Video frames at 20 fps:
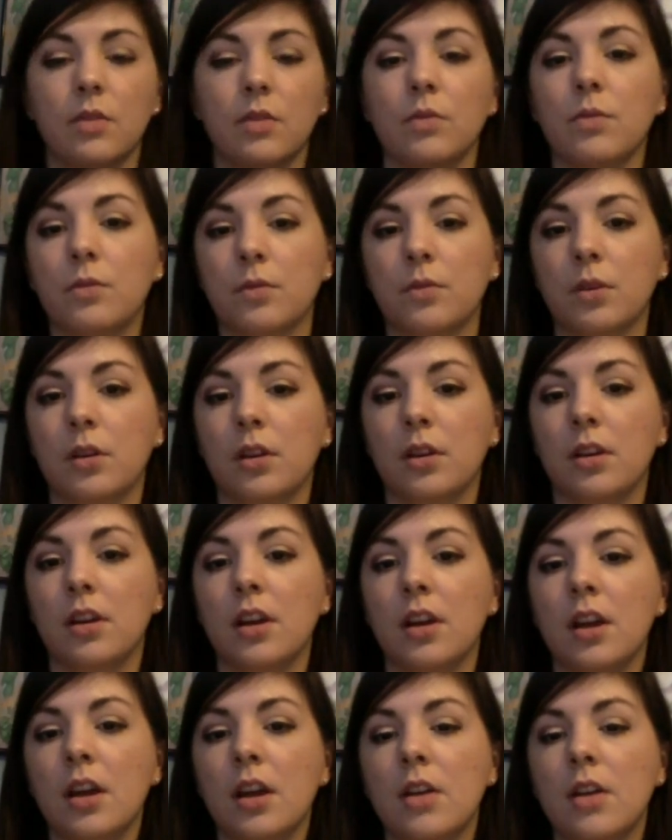
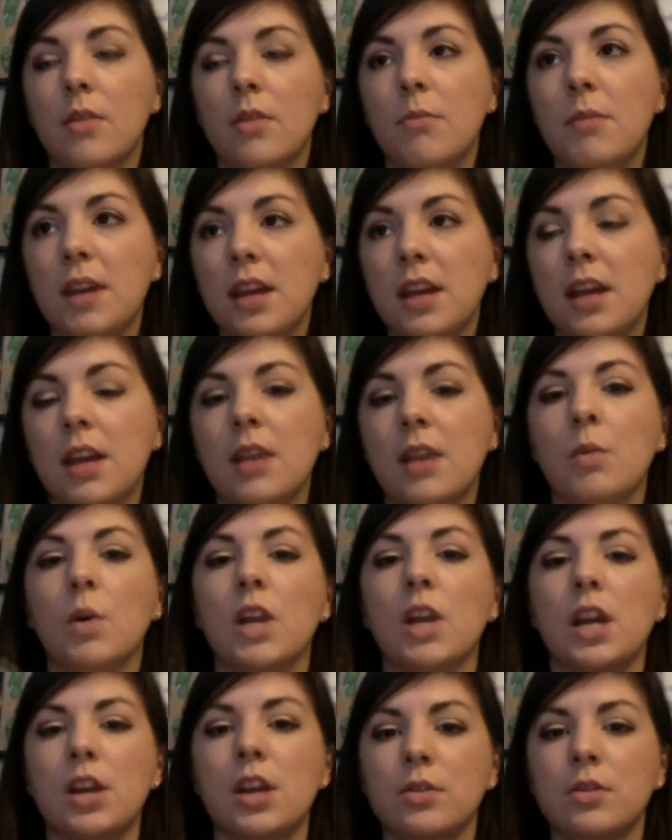for me and
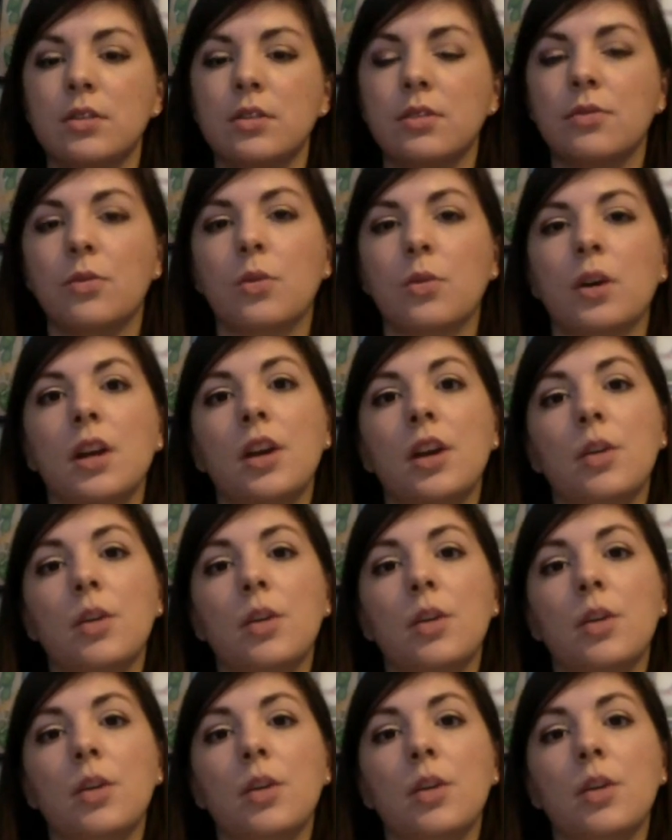what I use it for,